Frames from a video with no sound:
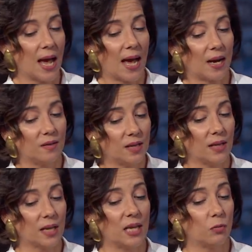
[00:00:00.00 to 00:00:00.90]
And I
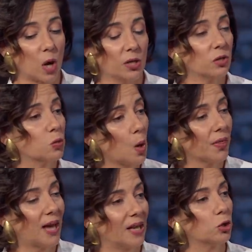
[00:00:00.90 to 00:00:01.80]
think that Iranians
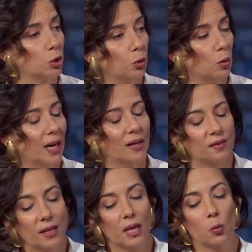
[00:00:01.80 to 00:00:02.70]
want that too. And I
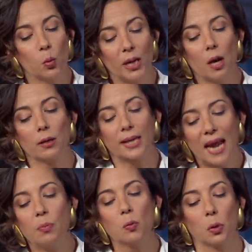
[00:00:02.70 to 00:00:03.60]
think that we are
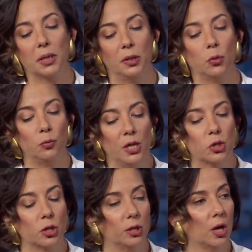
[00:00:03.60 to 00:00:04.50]
capable in the
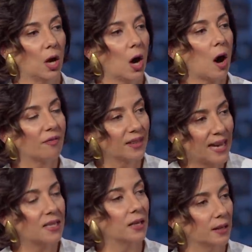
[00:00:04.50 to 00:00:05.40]
region of
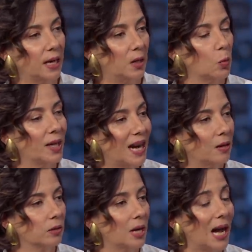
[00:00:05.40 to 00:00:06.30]
getting there
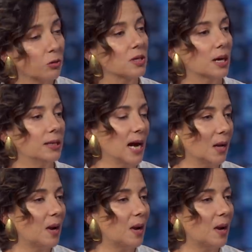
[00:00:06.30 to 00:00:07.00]
without outside help.